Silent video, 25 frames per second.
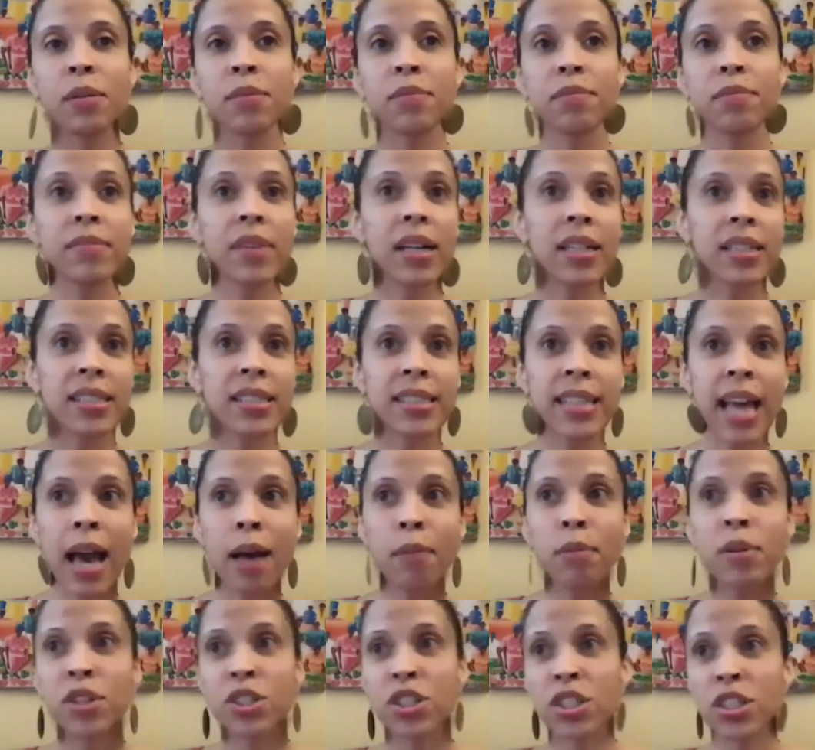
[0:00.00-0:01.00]

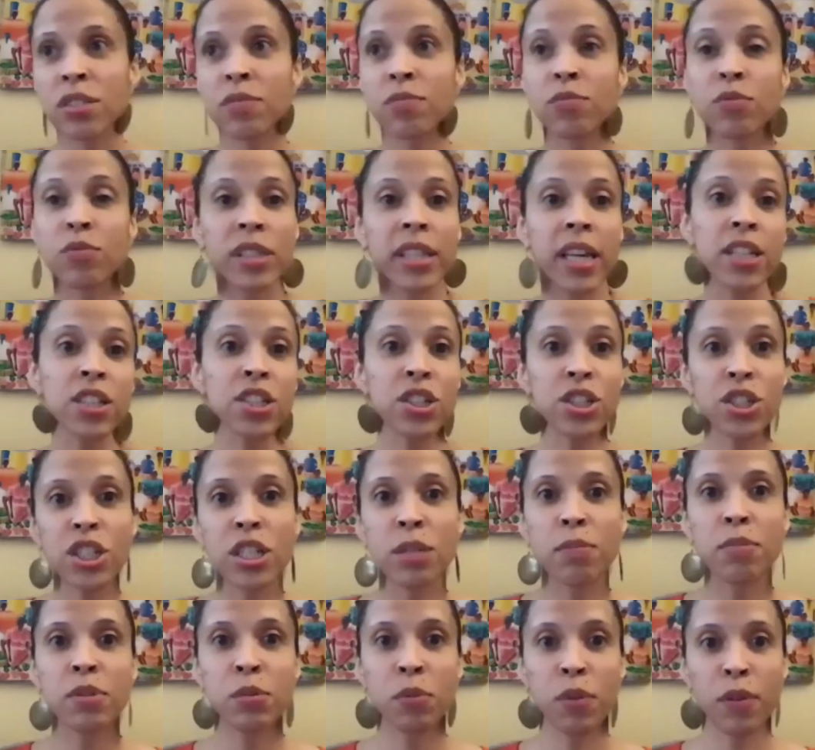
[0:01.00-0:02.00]
establish
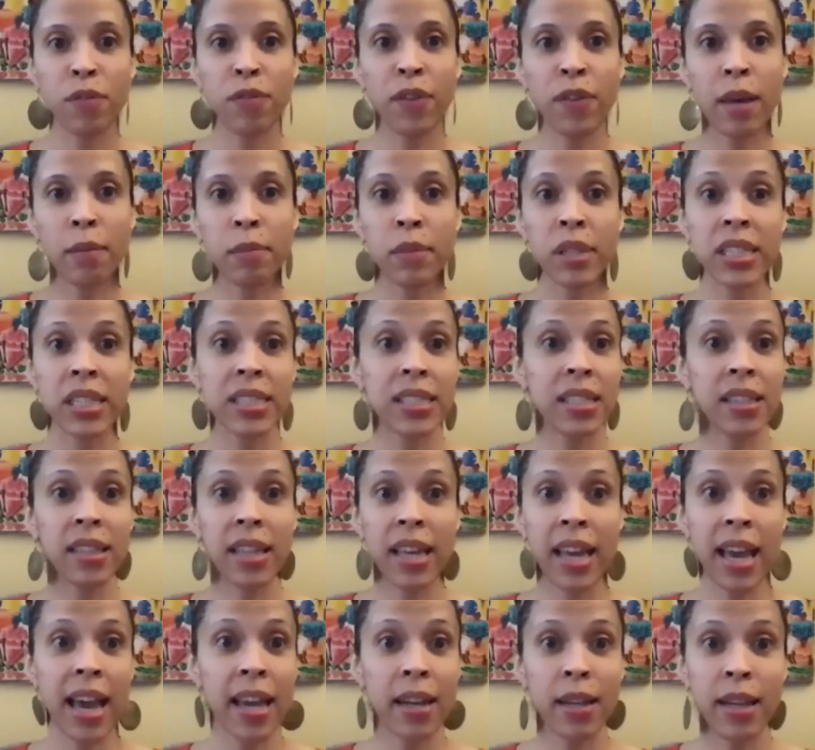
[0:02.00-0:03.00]
relationships with families that they
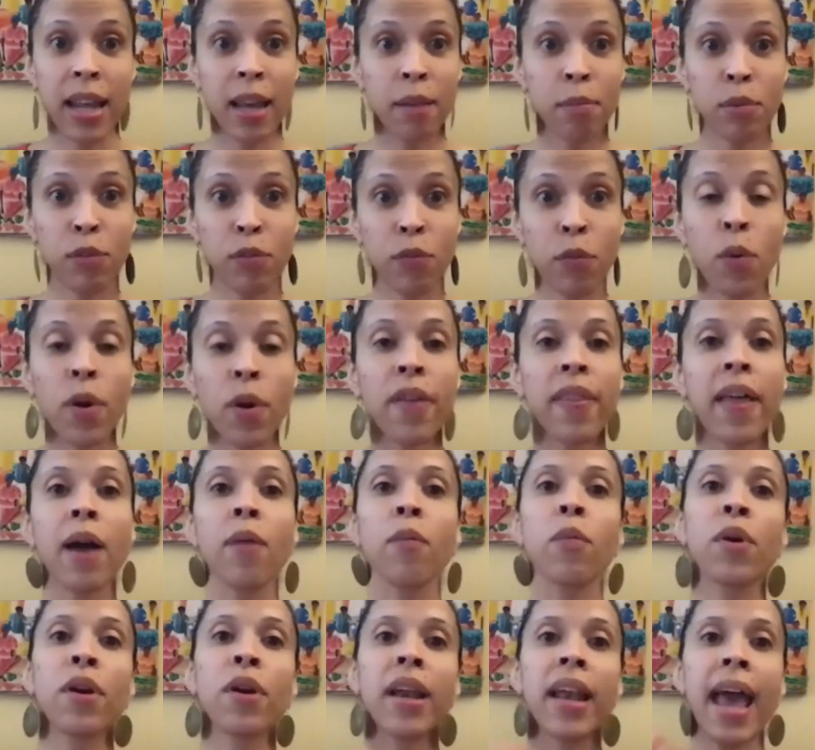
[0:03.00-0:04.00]
hadn't had before that
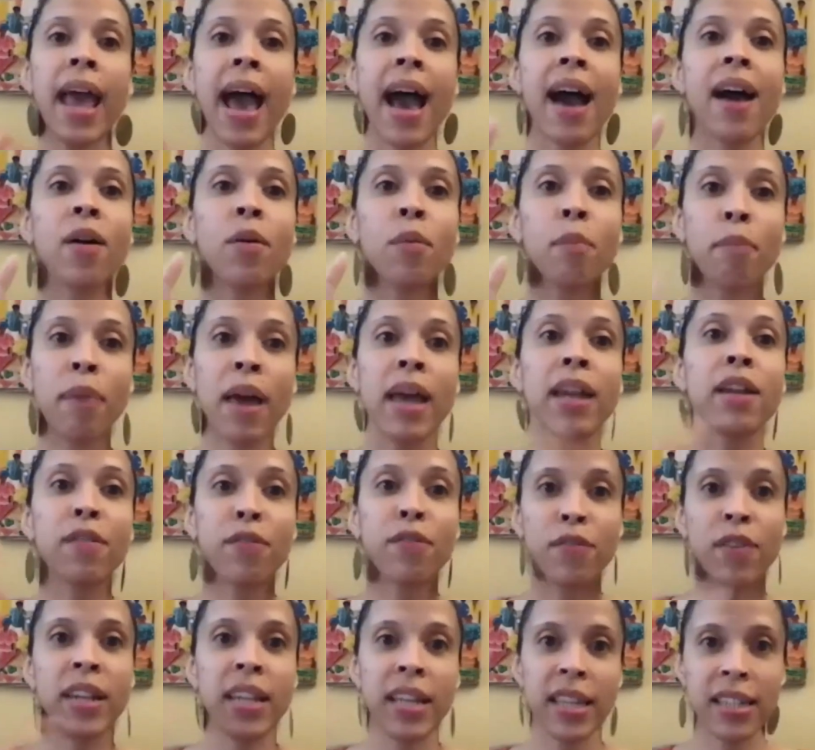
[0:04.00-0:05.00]
were now
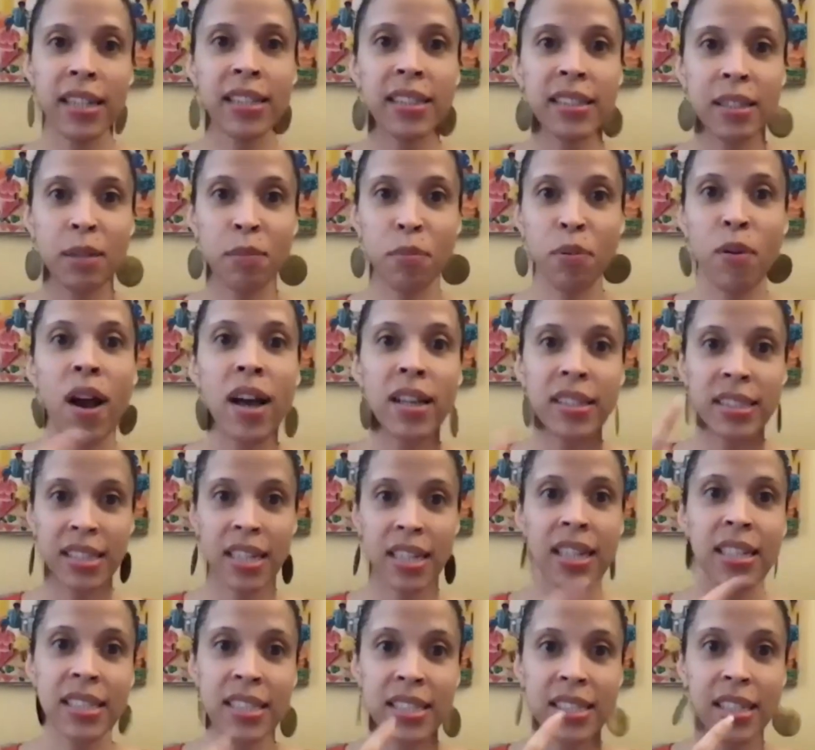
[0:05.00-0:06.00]
benefiting the
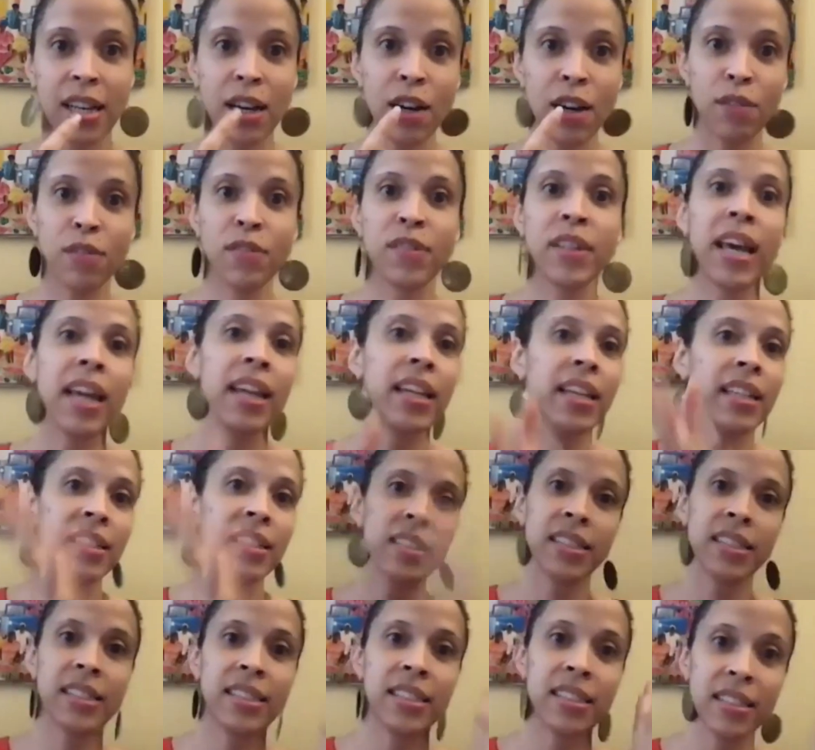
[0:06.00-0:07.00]
process of getting
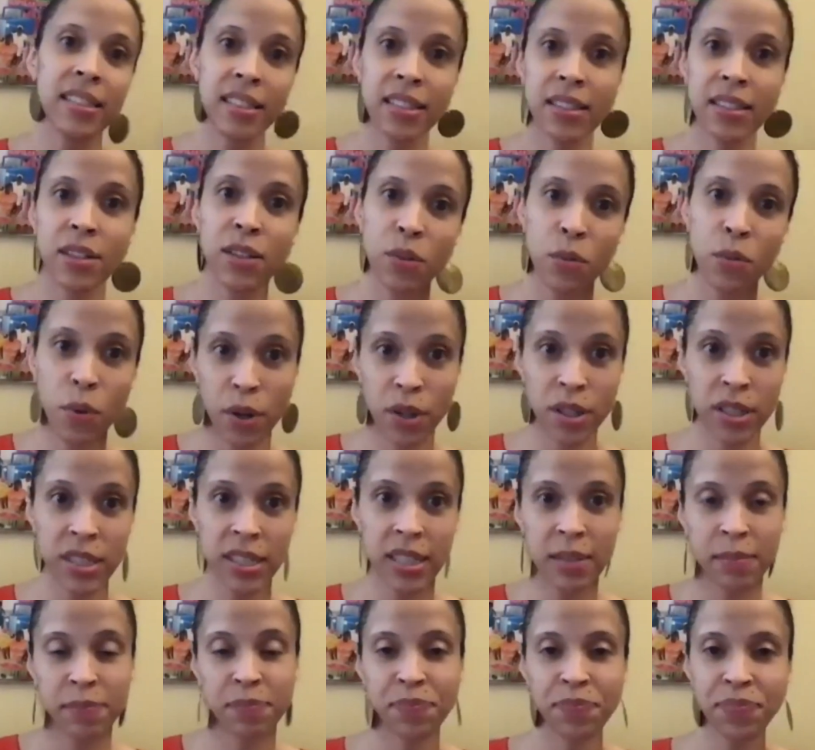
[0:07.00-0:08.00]
this the work
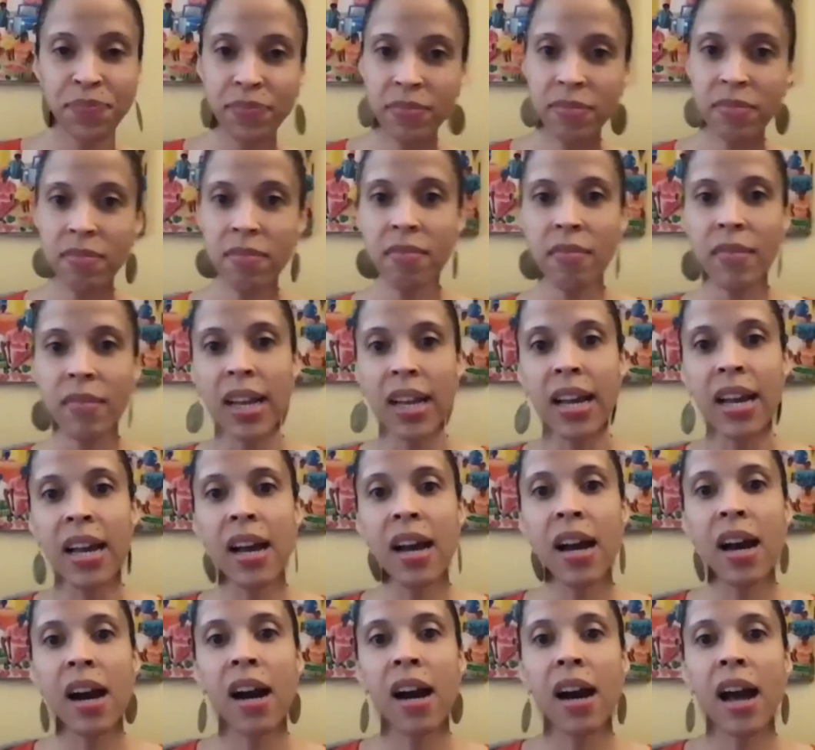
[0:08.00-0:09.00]
done.
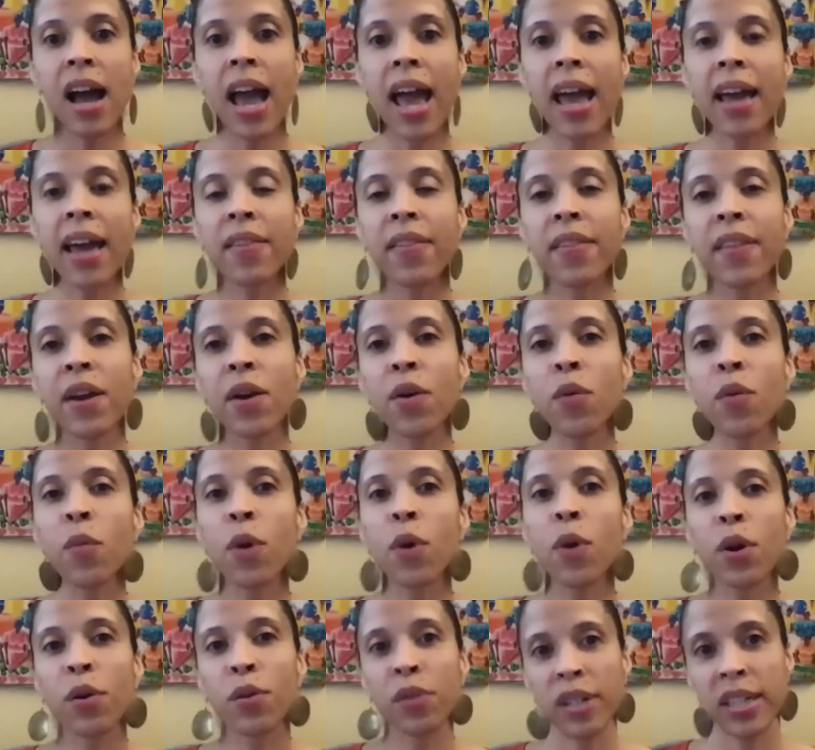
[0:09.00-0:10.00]
And they're
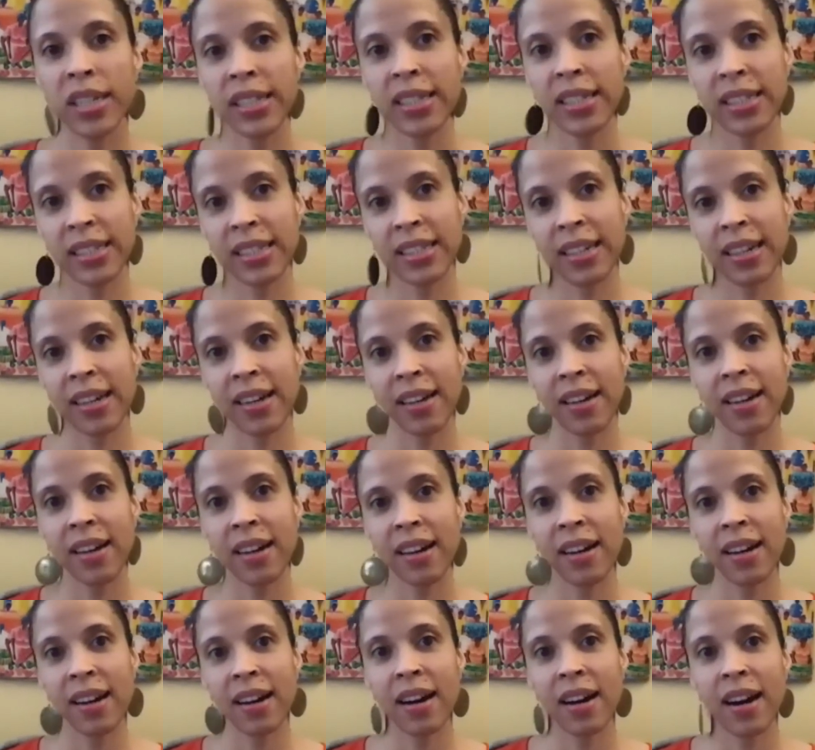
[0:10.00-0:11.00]
worried
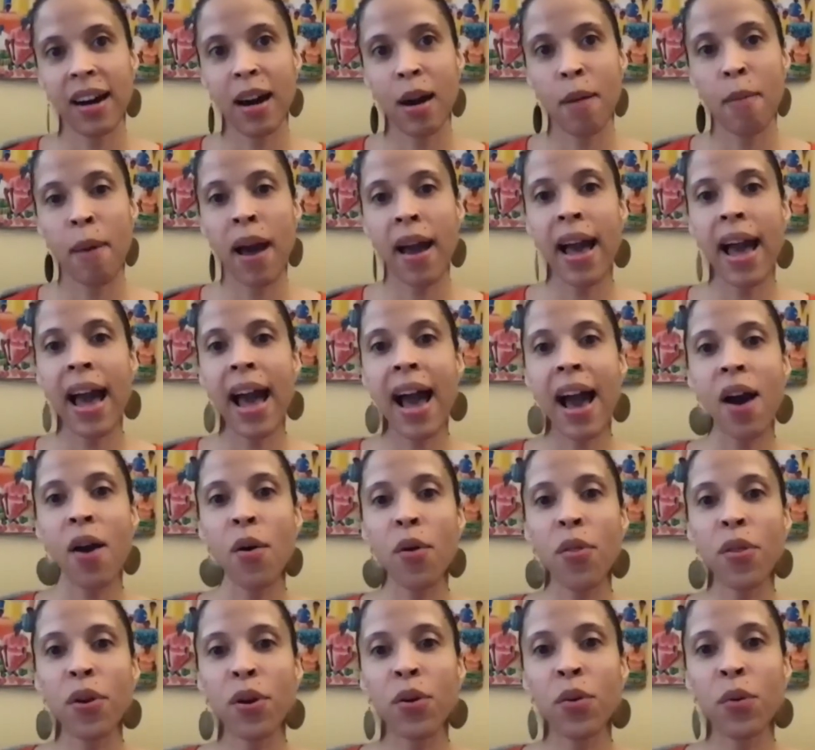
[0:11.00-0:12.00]
about how
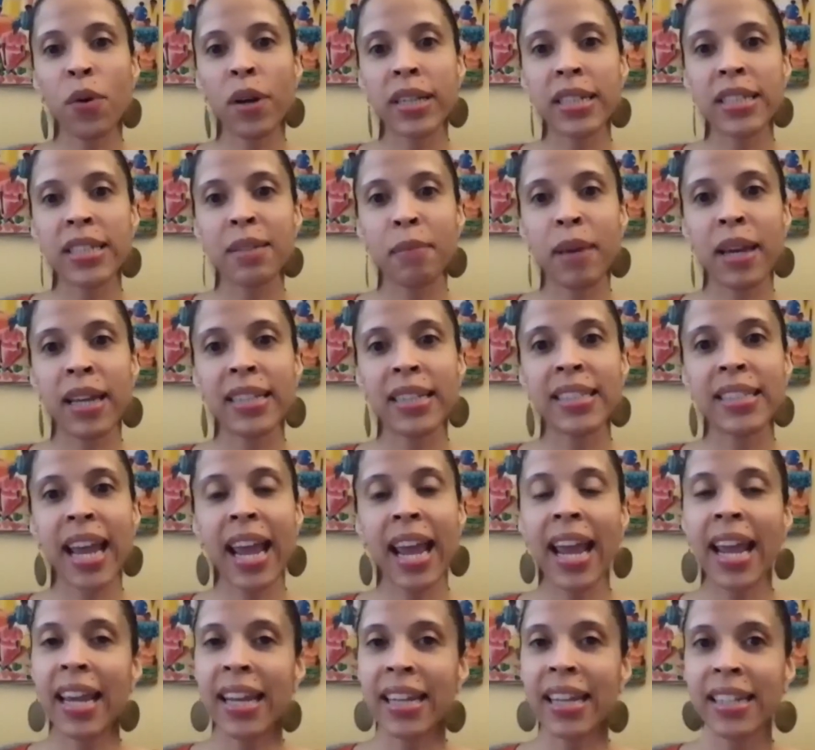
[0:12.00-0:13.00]
they're going to
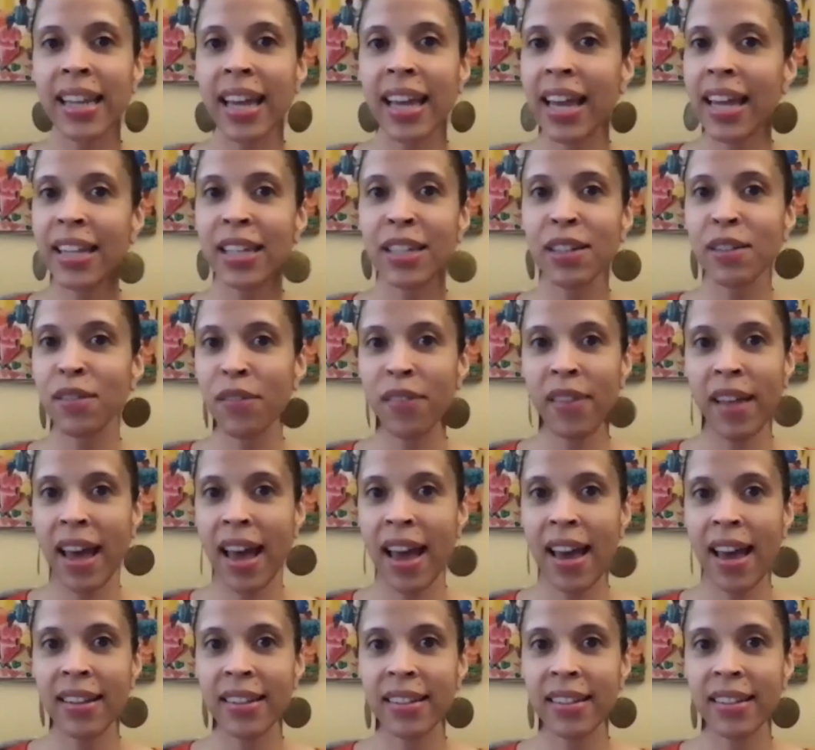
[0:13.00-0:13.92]
maintain any of that